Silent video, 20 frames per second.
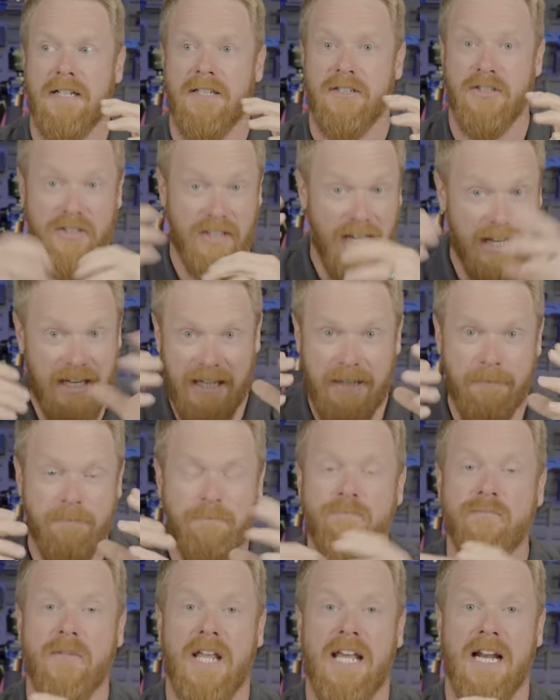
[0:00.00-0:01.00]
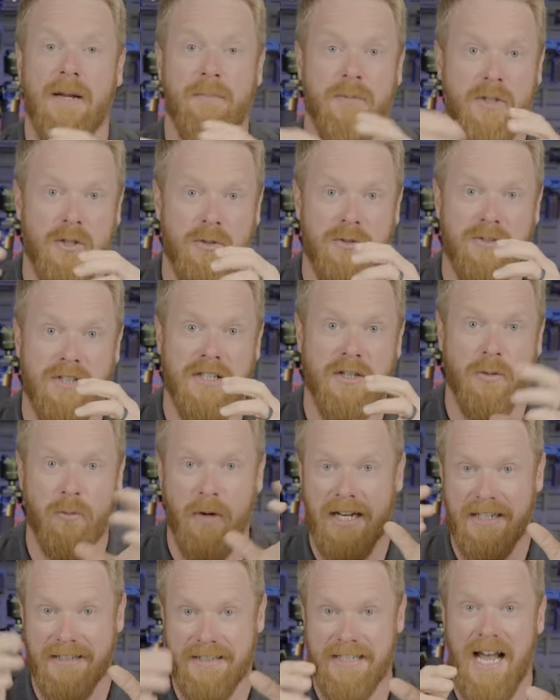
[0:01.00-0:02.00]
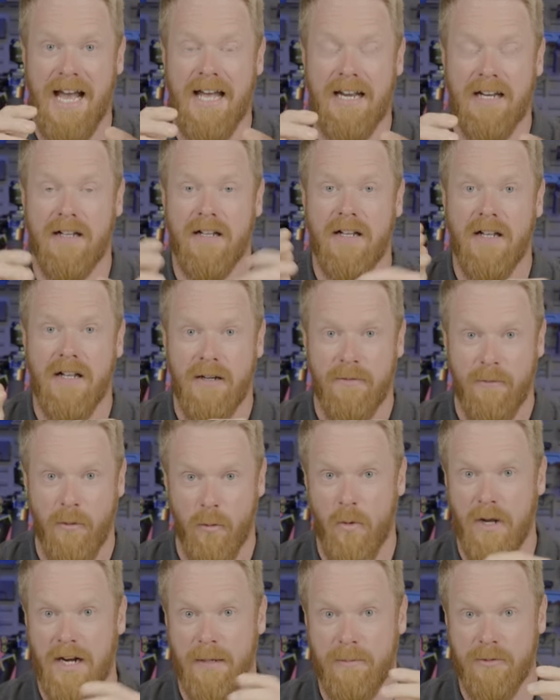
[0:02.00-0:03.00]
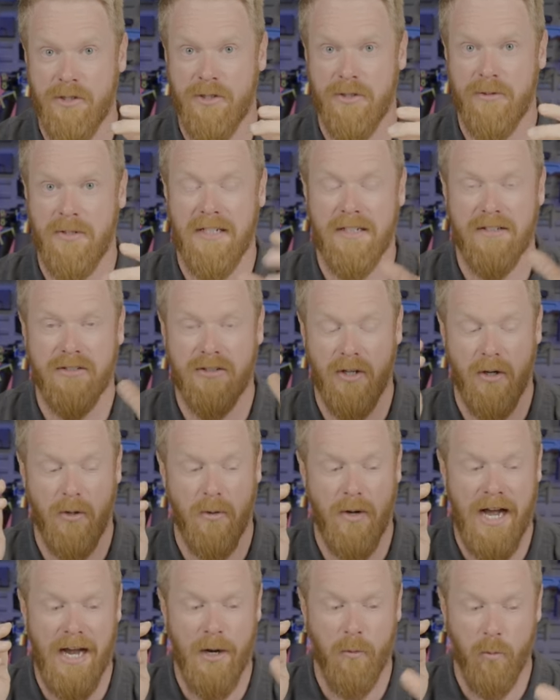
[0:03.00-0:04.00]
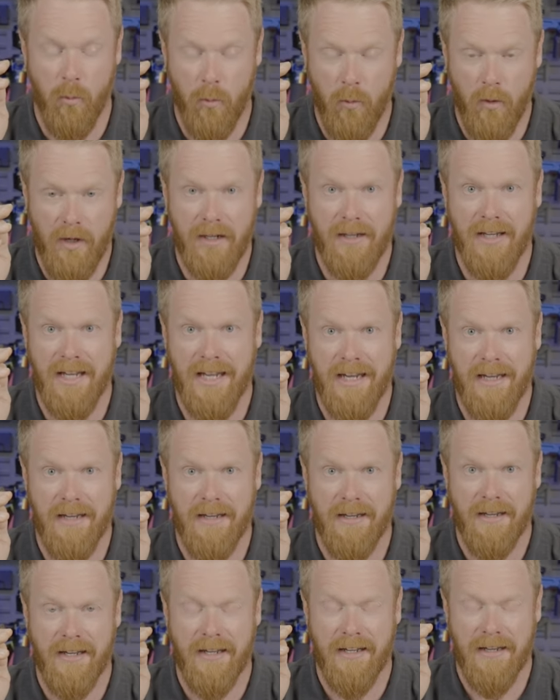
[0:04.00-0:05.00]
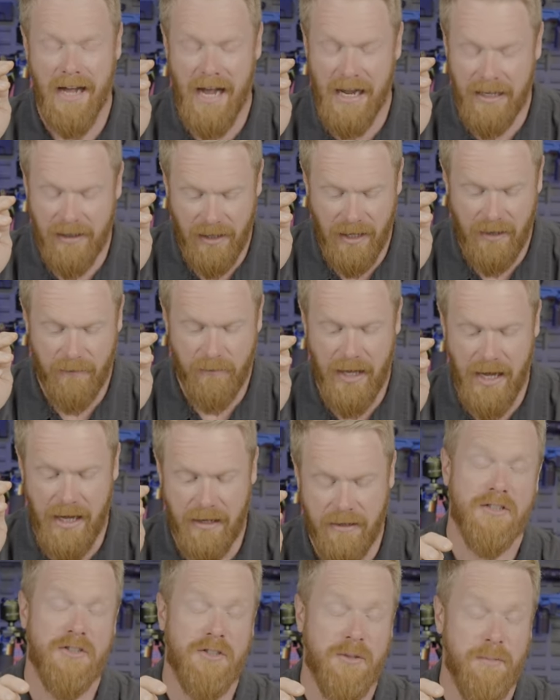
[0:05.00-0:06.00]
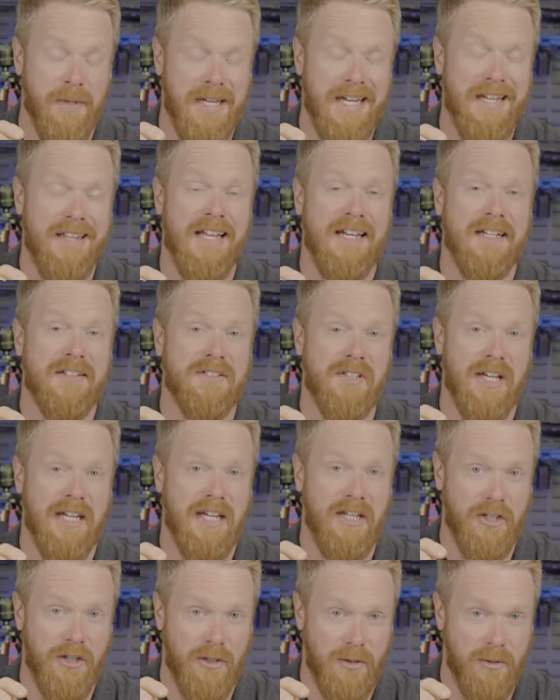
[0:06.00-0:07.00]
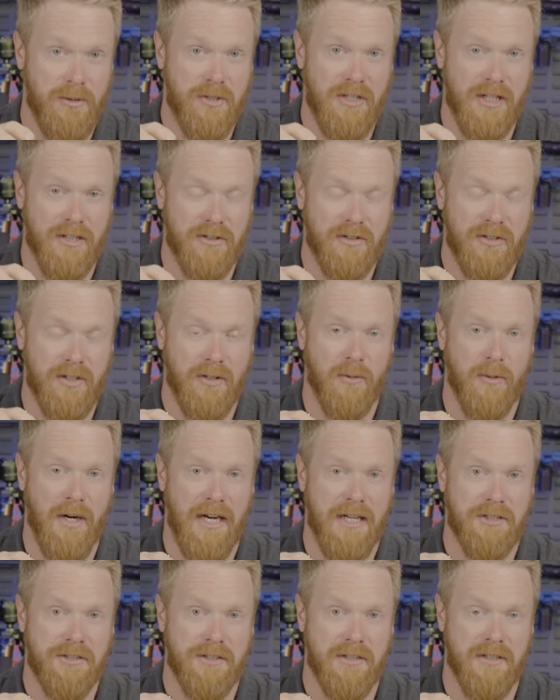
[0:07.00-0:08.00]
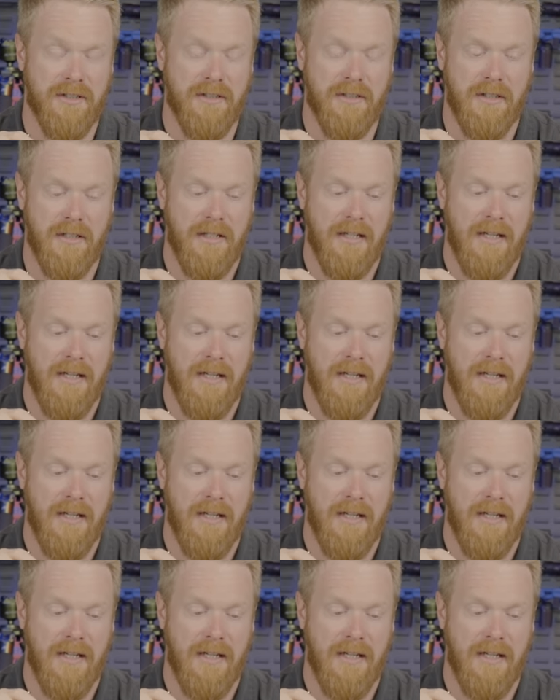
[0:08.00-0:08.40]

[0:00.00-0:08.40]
setting and I'm using the right data for what I'm shooting. So I really, I love that. To me, that is a huge consideration